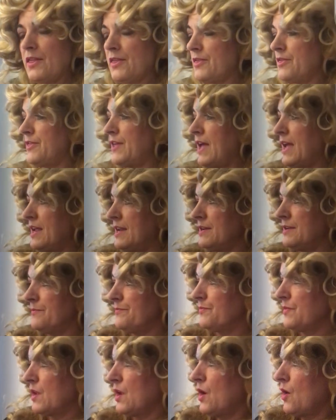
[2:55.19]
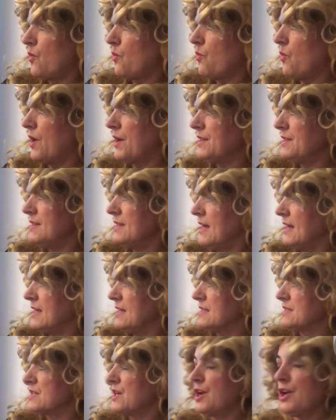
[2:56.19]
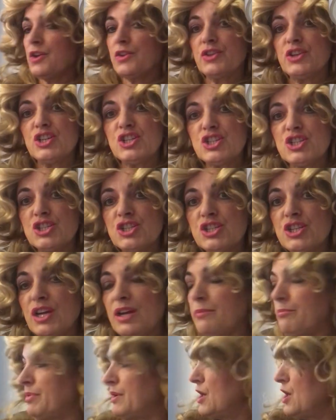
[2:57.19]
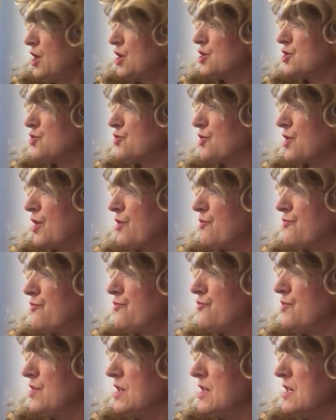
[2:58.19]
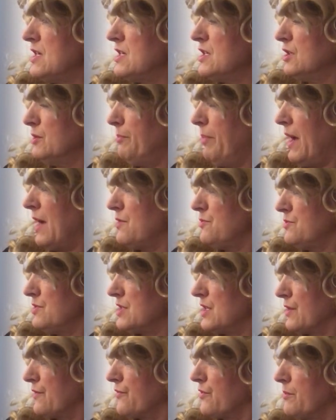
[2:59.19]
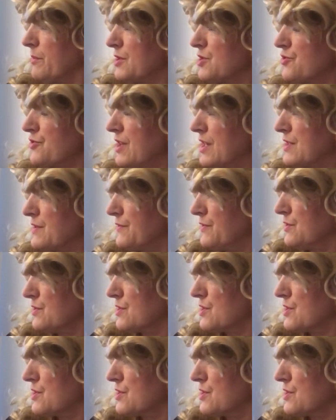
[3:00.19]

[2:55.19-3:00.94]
Then, one night, the ship took a real pounding from a dreadful